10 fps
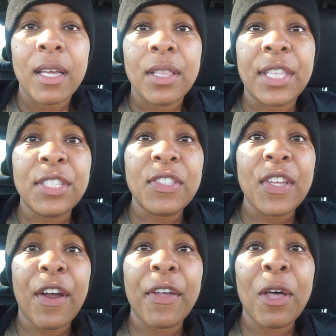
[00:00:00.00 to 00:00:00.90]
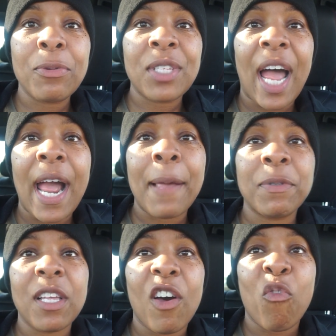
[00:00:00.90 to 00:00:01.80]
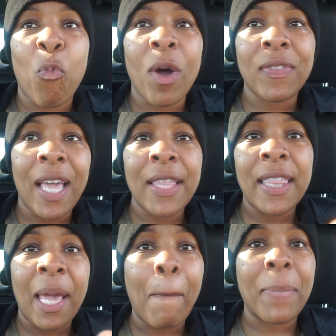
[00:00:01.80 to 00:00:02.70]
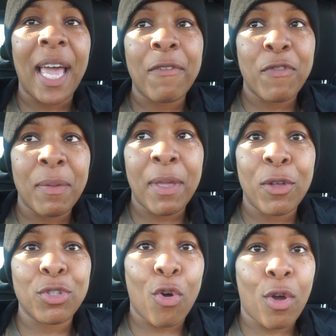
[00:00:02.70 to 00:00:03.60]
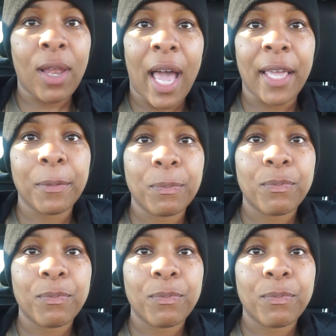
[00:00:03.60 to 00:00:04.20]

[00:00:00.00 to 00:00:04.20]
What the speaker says: the stereotypes of what they think black females are like.